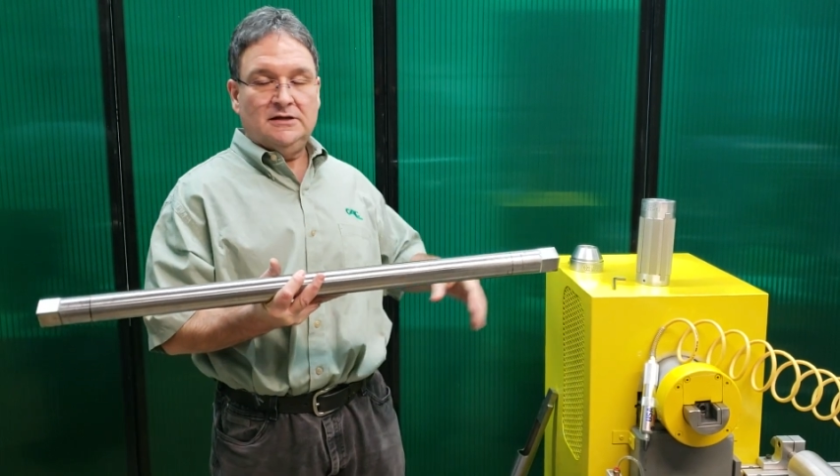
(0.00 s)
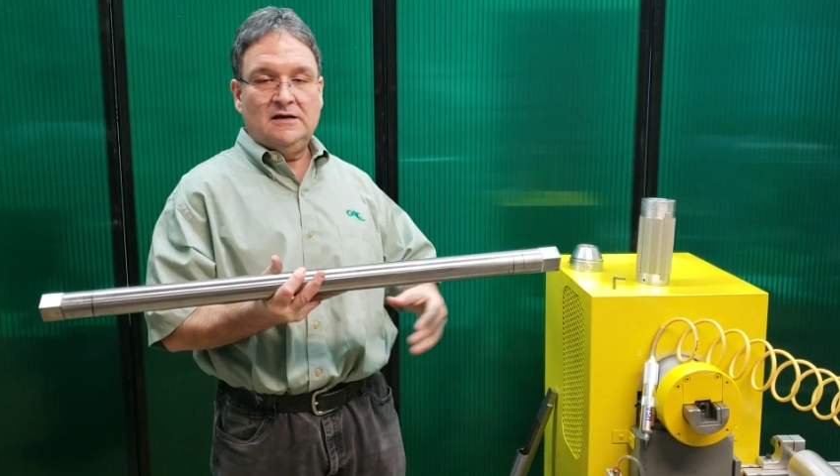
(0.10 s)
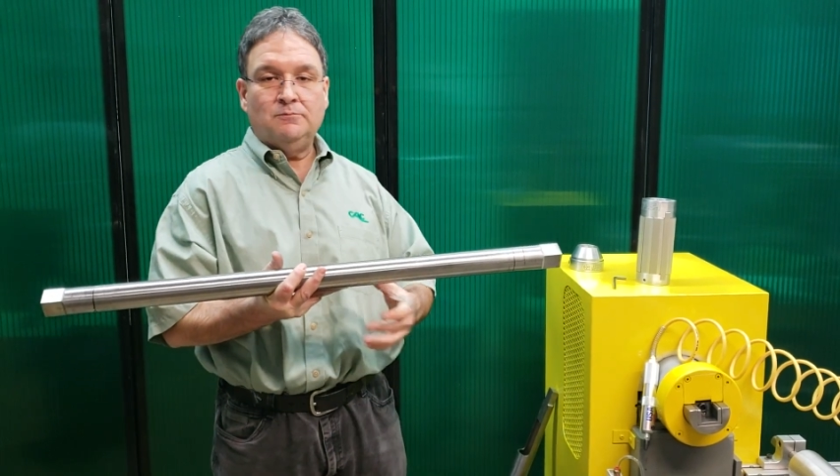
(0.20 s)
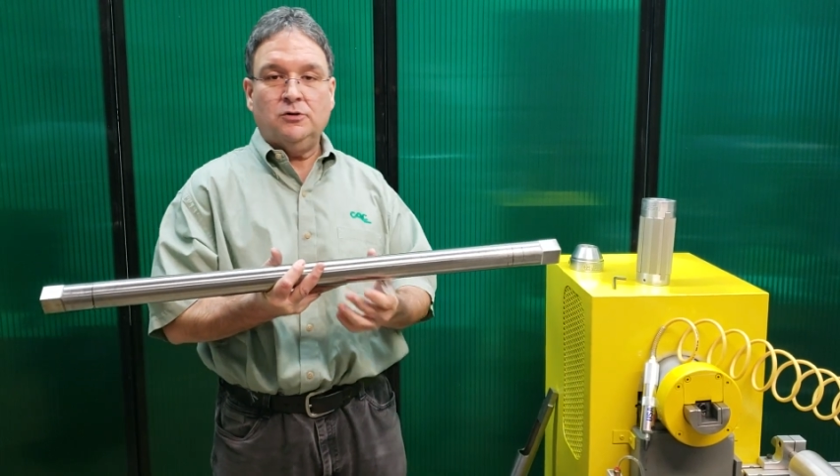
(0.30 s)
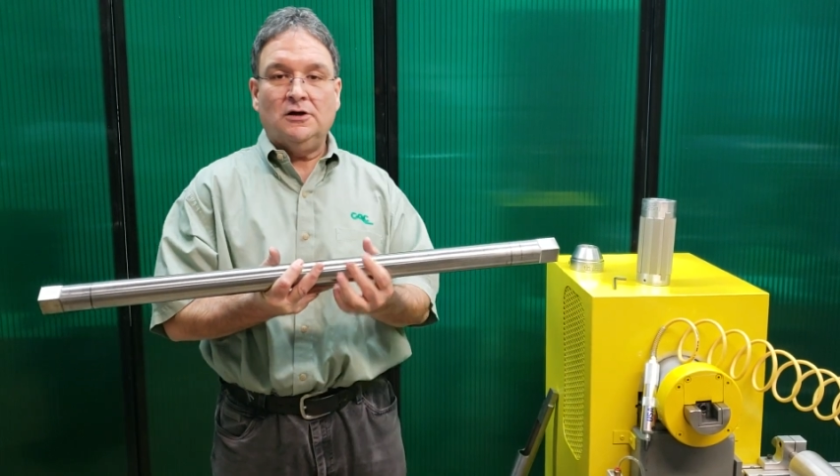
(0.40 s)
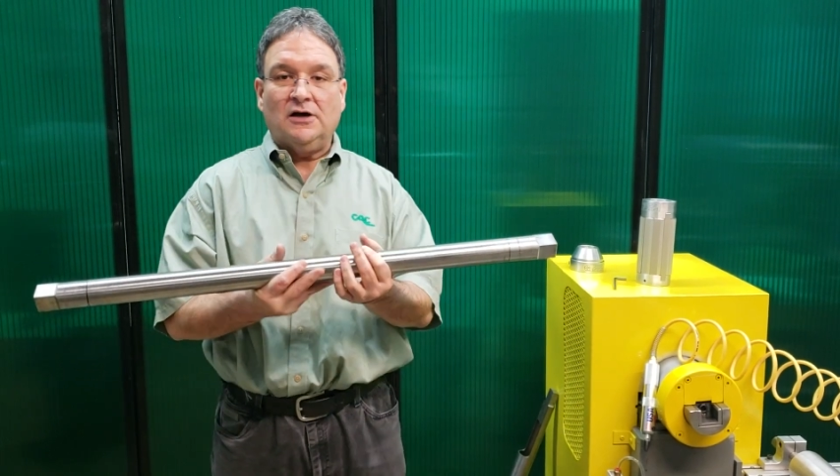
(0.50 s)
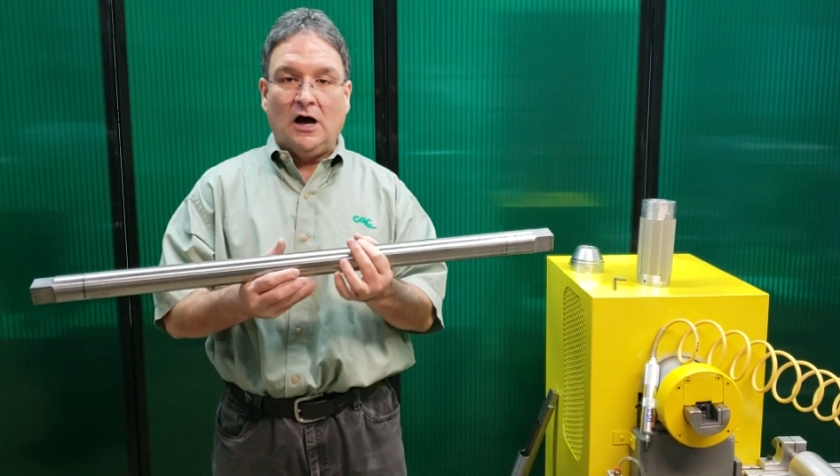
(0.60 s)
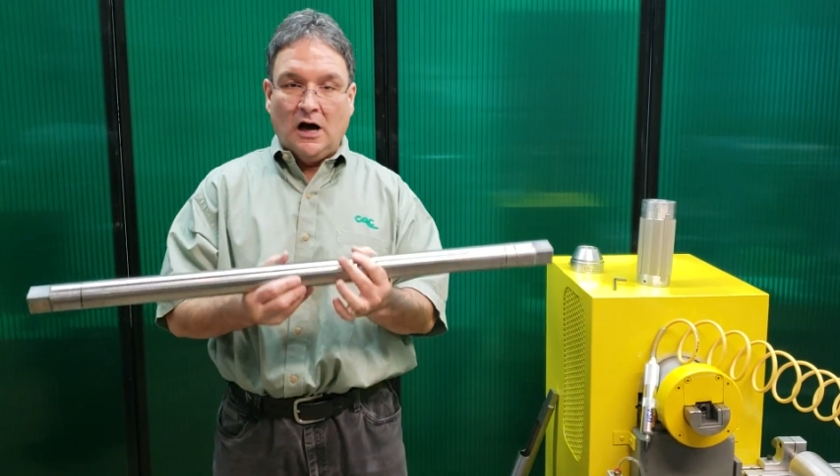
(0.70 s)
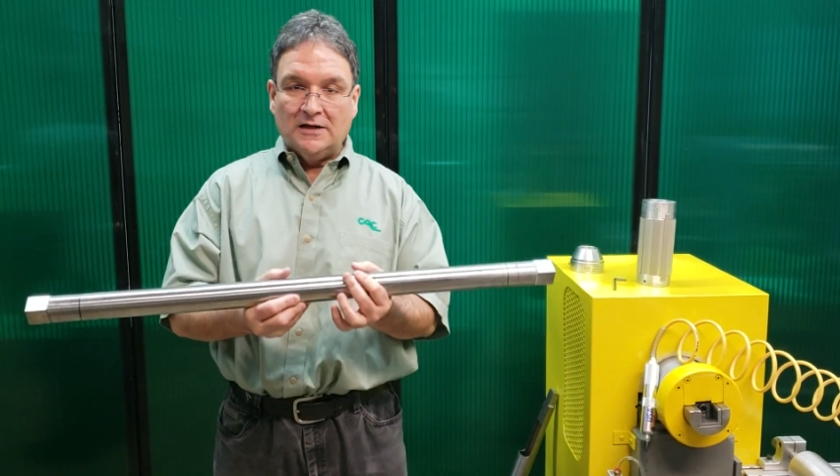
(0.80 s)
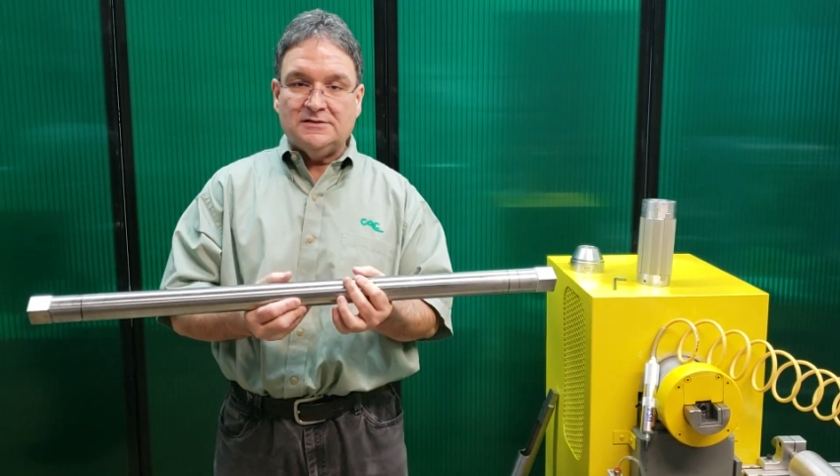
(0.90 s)
the end plug
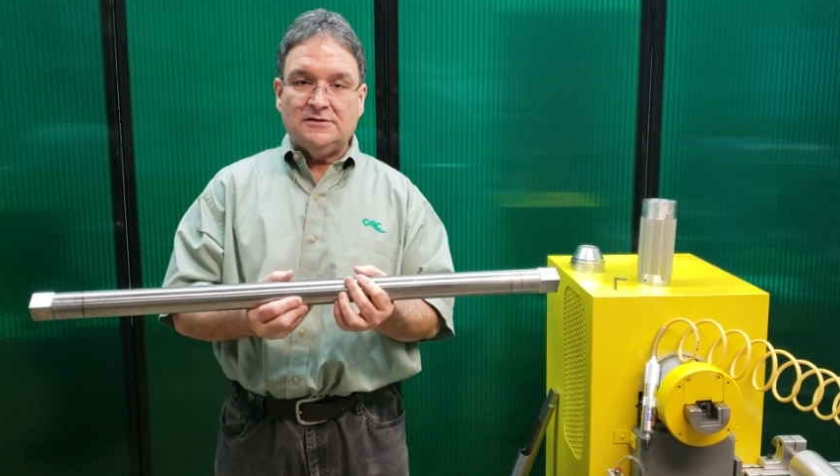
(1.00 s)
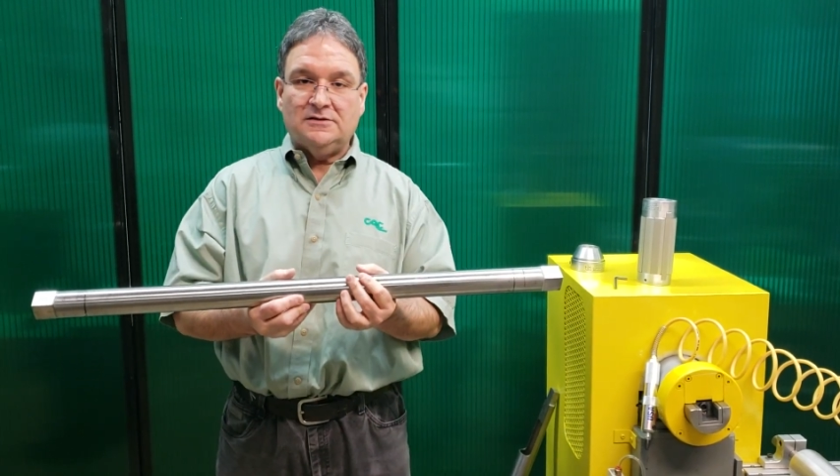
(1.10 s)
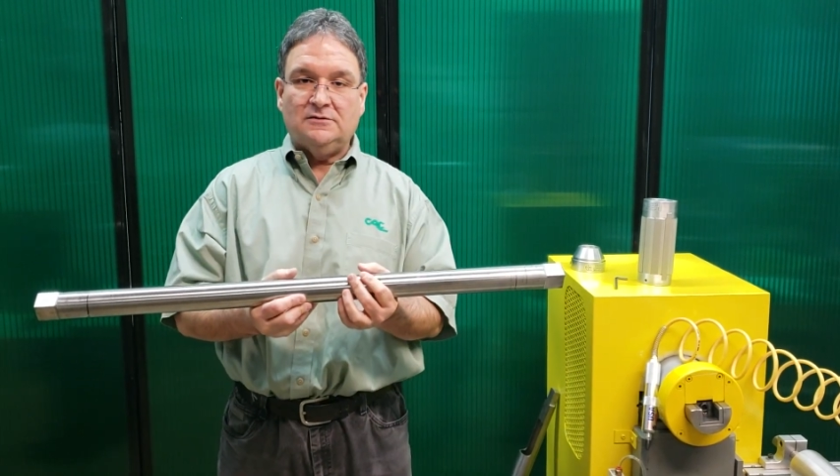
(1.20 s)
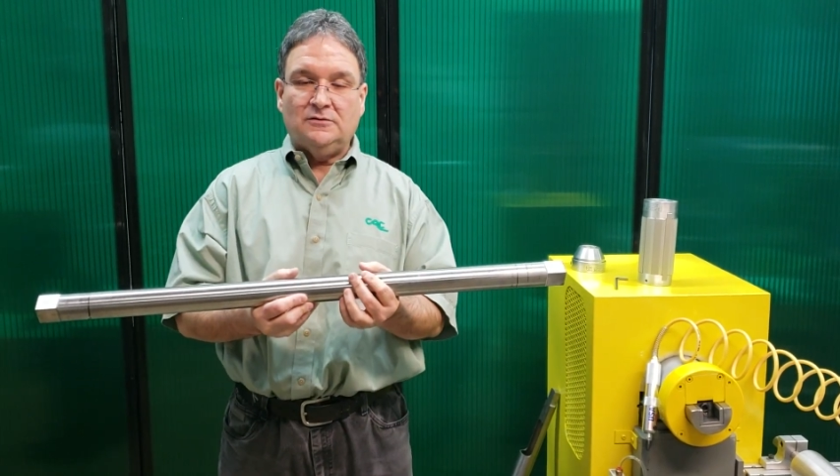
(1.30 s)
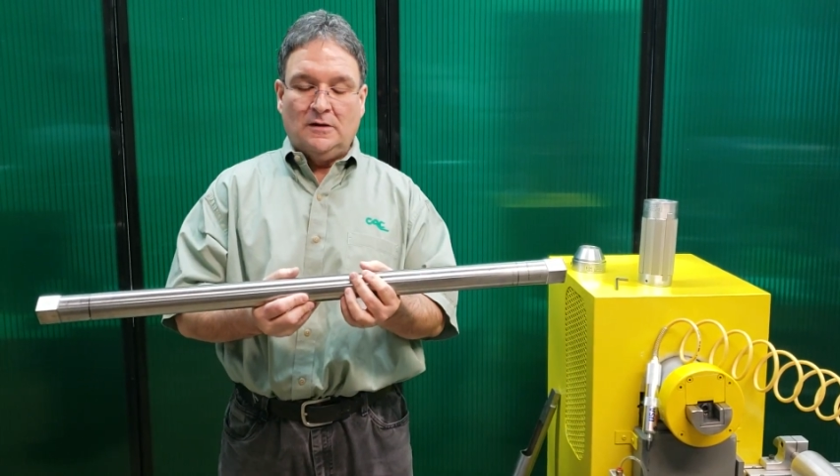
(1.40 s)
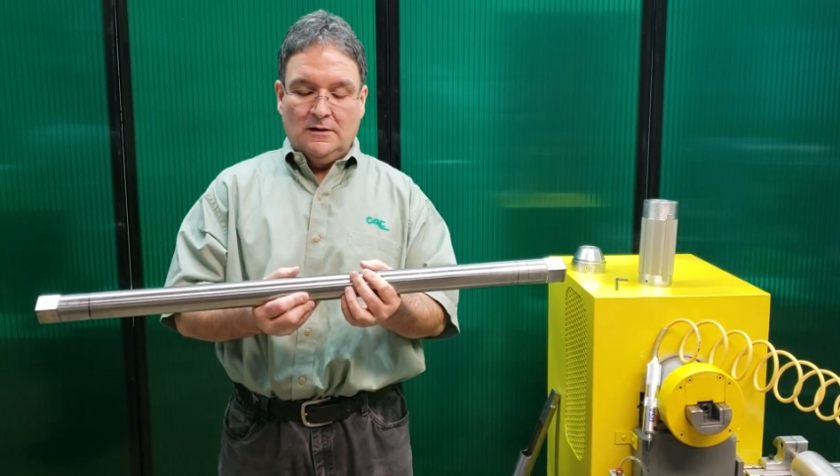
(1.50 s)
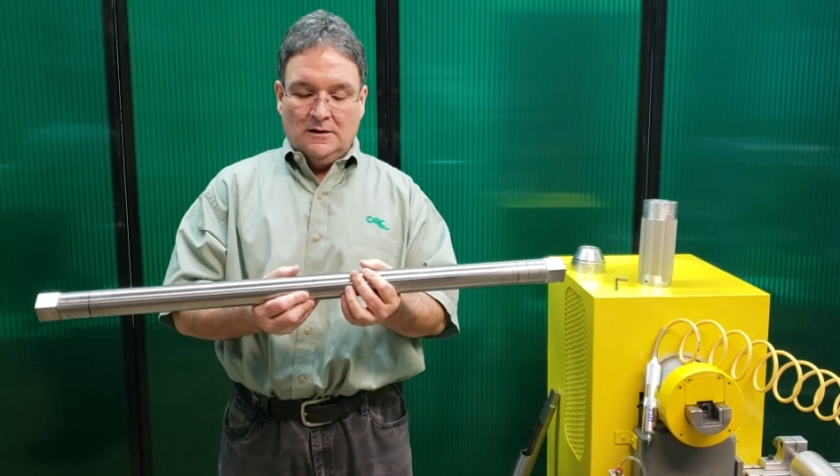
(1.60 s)
onto the